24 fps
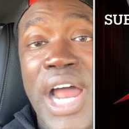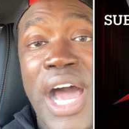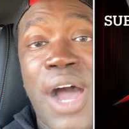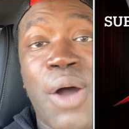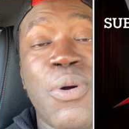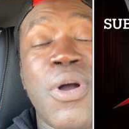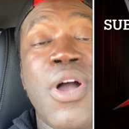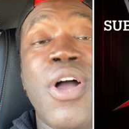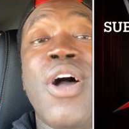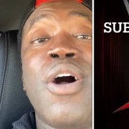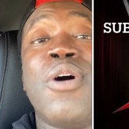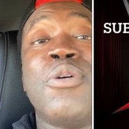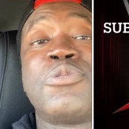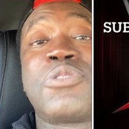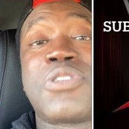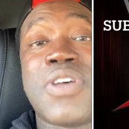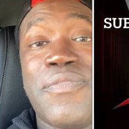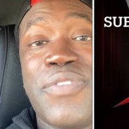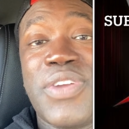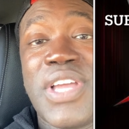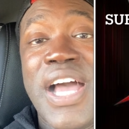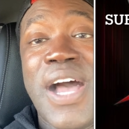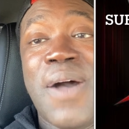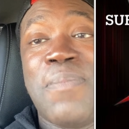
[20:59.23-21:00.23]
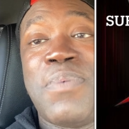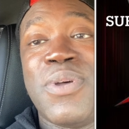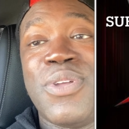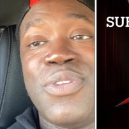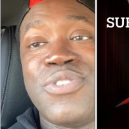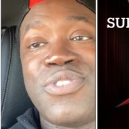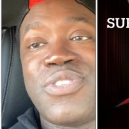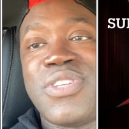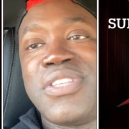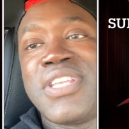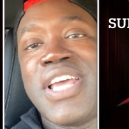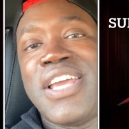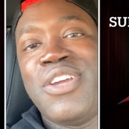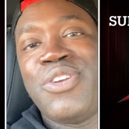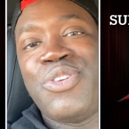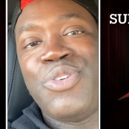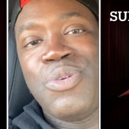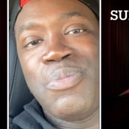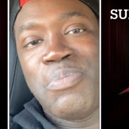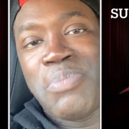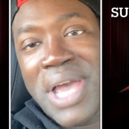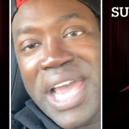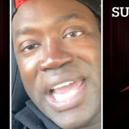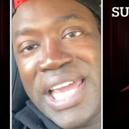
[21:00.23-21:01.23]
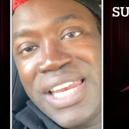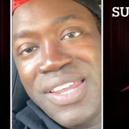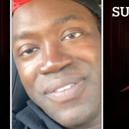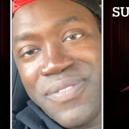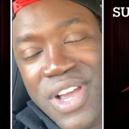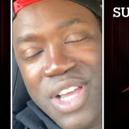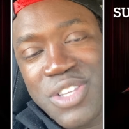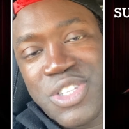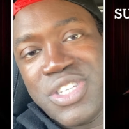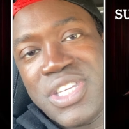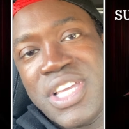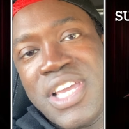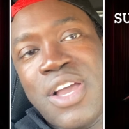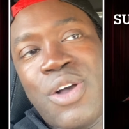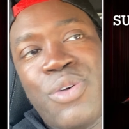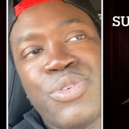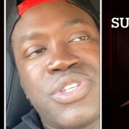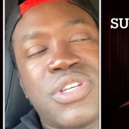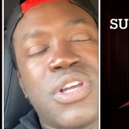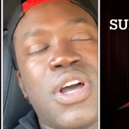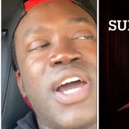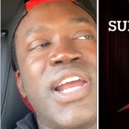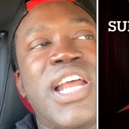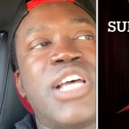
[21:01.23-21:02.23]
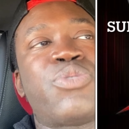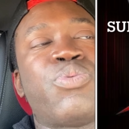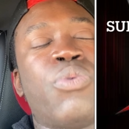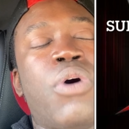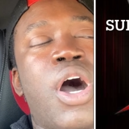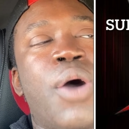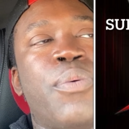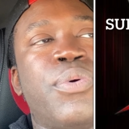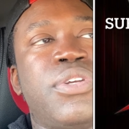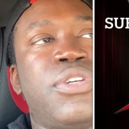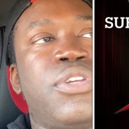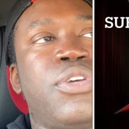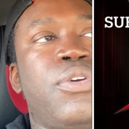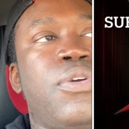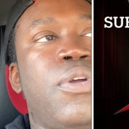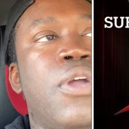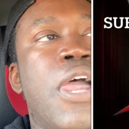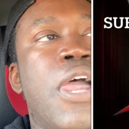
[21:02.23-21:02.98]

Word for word: out or something happens, then you do Bayley versus Iyo Sky. That's what I would do.